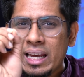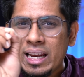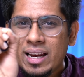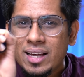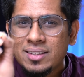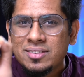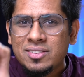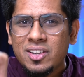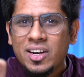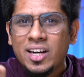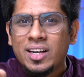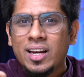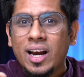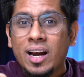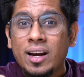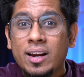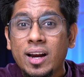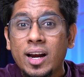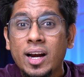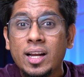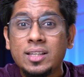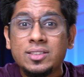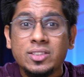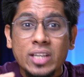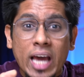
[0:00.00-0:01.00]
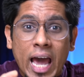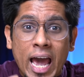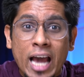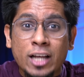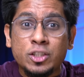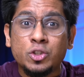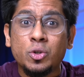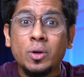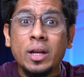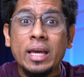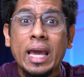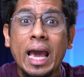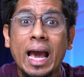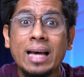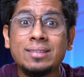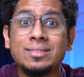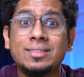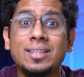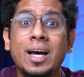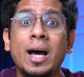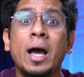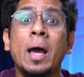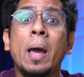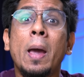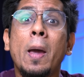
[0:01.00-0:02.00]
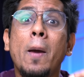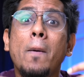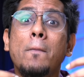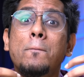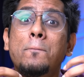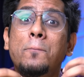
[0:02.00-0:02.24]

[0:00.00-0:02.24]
less retail traders actually has the